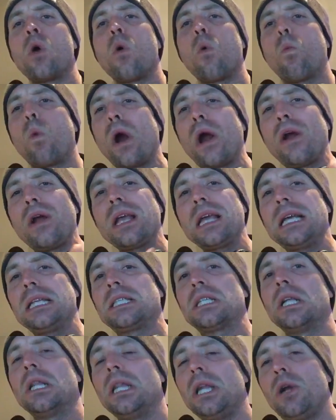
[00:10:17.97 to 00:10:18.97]
Where it
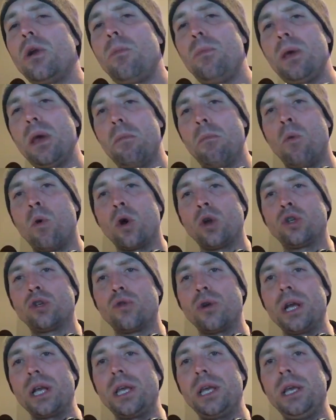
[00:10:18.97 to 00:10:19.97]
gets a little bit more
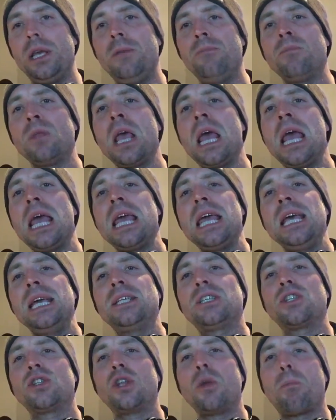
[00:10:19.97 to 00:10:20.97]
tricky
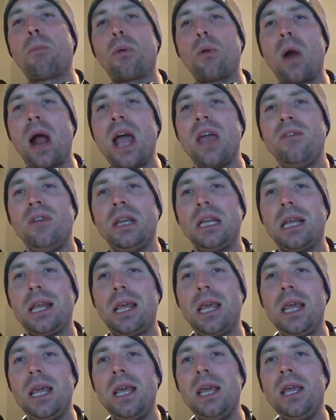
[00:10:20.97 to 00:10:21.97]
is the private
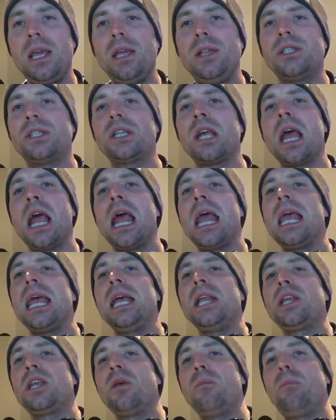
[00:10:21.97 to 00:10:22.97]
keys
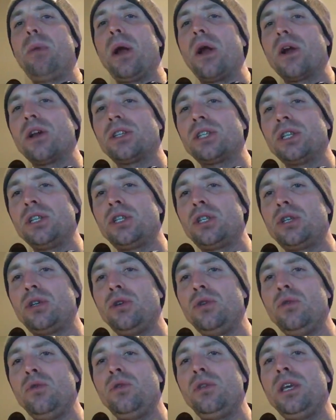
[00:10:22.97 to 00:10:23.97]
in comparison
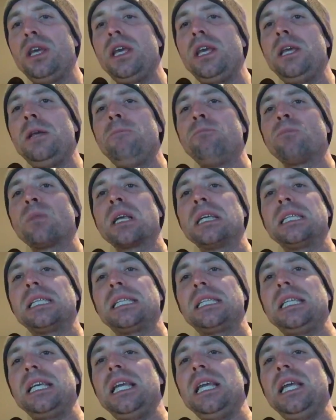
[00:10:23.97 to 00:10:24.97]
to the
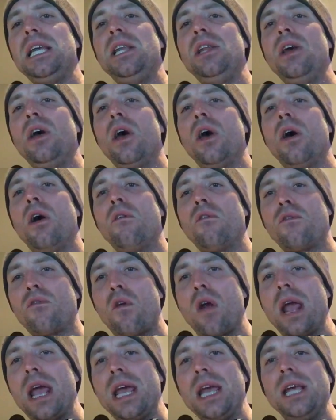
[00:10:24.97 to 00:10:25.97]
seed
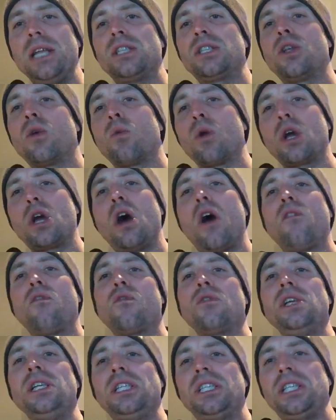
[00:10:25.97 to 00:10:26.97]
phrase, the
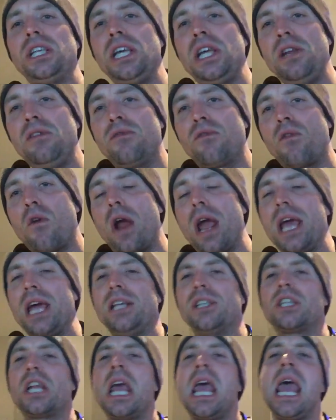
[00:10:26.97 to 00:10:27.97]
recovery seed
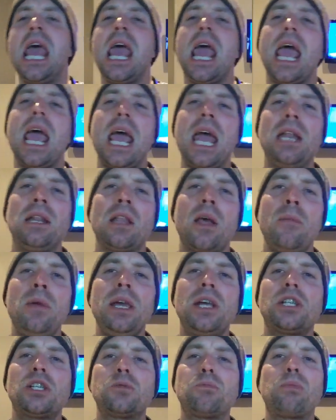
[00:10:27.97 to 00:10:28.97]
phrase. And let
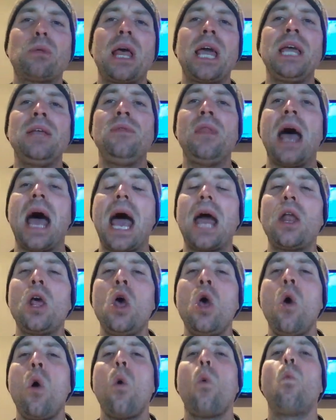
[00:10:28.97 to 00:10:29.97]
me explain that.
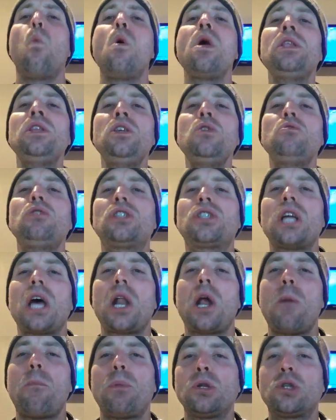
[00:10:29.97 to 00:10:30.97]
When you set
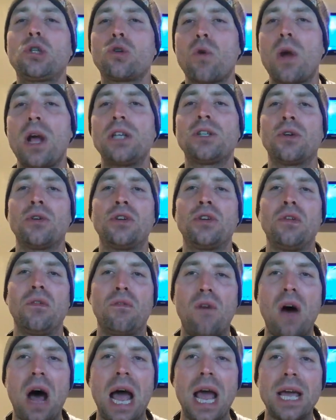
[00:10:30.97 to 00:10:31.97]
up a Trezor
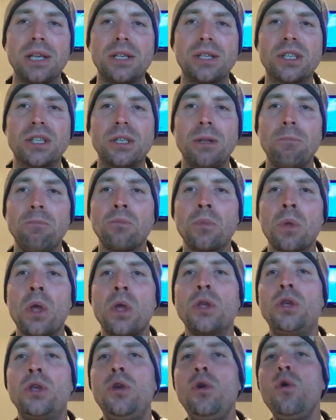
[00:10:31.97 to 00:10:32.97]
device,
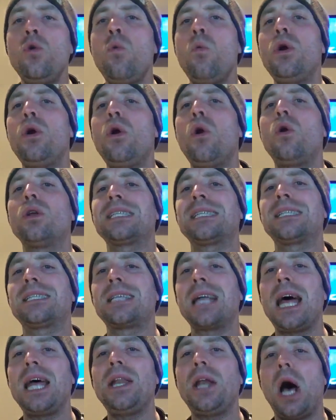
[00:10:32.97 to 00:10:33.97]
you will
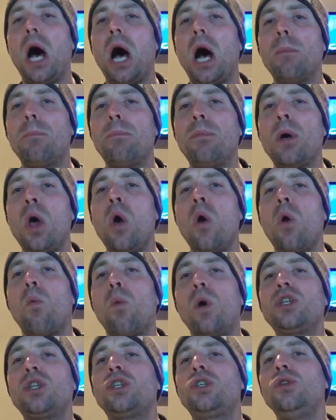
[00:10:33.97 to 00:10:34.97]
set up
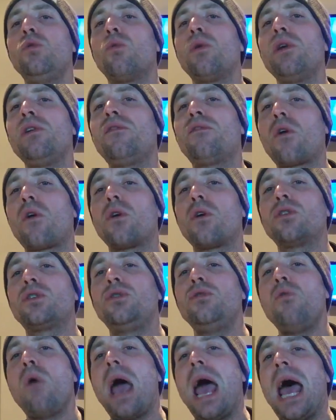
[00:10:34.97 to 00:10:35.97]
what you refer
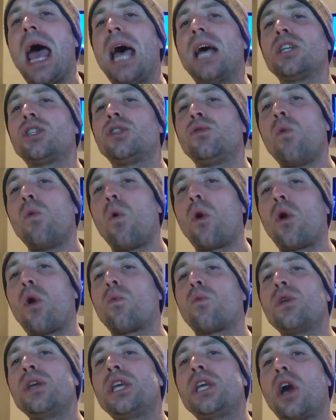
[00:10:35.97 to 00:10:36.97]
to as
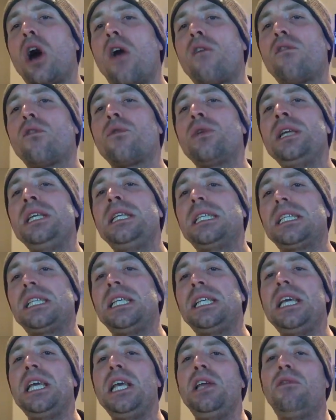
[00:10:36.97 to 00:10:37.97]
your recovery
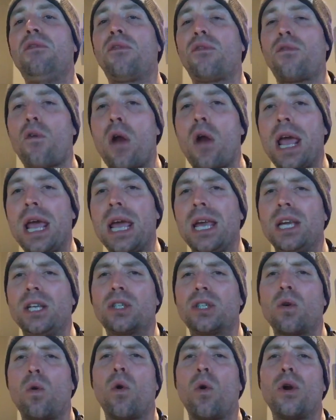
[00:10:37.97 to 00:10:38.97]
seed
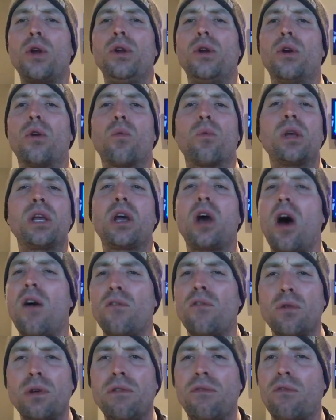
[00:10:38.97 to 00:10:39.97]
phrase or your
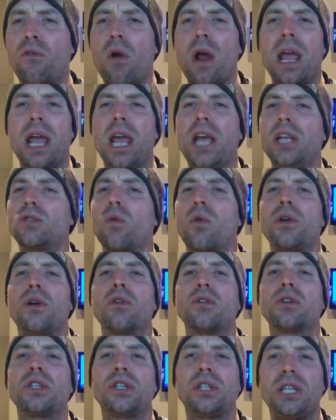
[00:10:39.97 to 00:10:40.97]
recovery phrase or
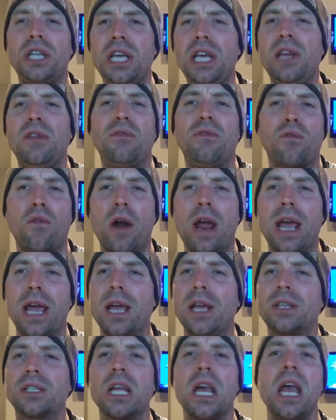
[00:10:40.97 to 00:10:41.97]
your seed
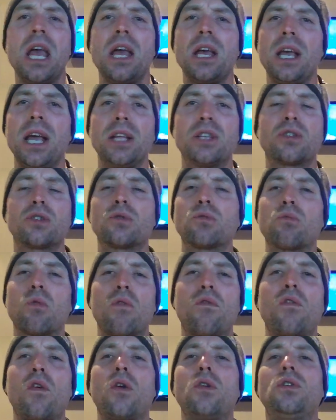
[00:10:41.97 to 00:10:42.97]
phrase. It's
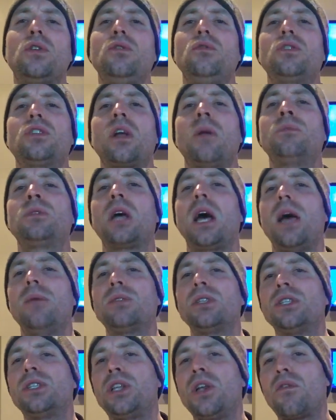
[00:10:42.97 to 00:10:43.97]
referred to
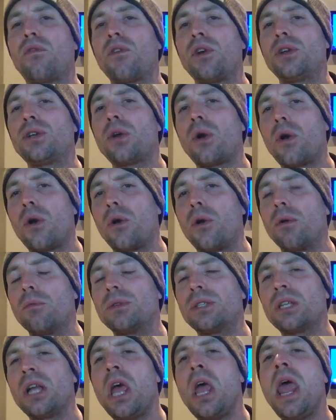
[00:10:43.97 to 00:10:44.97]
sometimes as different
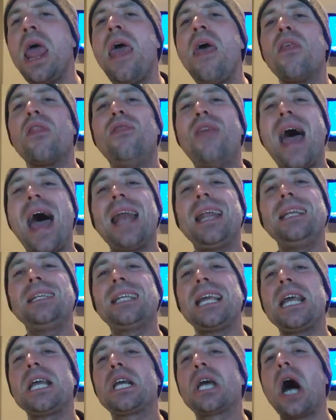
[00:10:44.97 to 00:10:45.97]
terms. That
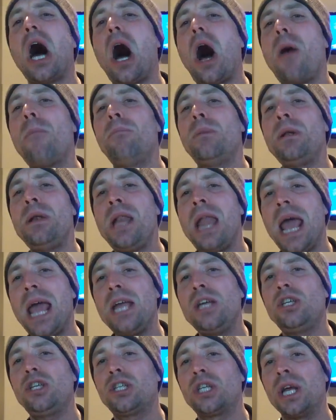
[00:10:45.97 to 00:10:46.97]
is a
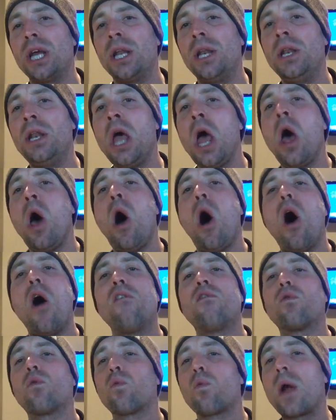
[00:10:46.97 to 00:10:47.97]
combination
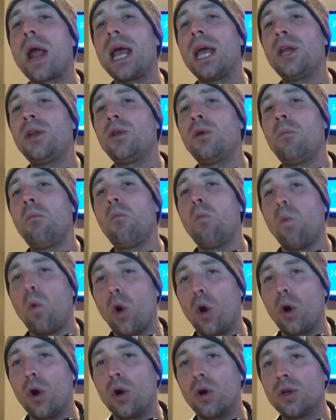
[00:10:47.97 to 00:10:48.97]
of random
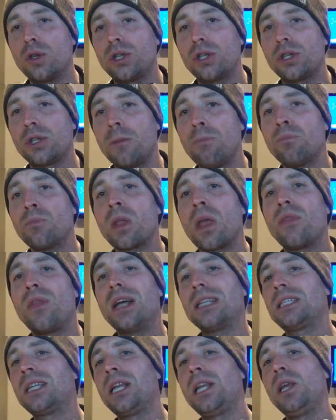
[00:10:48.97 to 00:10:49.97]
words
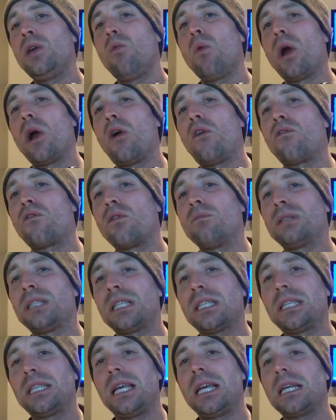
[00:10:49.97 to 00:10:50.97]
that's anywhere from
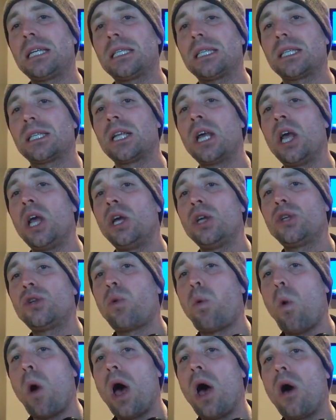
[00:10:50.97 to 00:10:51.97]
6,
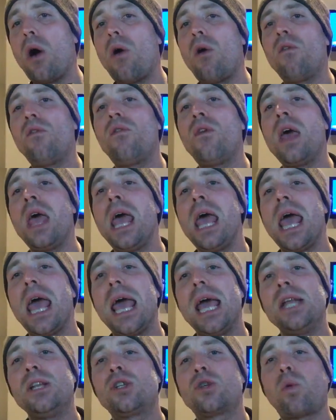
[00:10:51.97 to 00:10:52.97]
12,
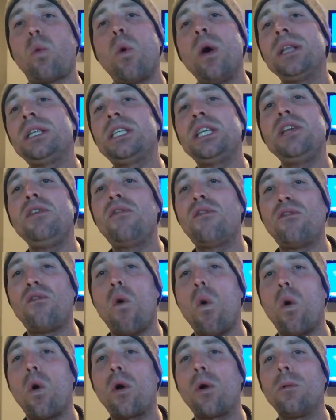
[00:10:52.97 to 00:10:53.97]
and
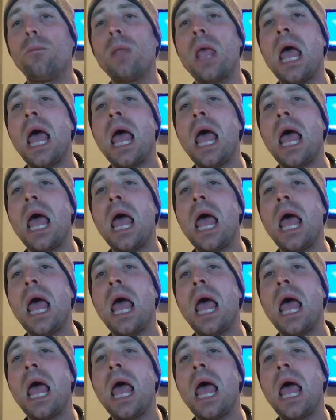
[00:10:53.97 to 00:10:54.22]
24.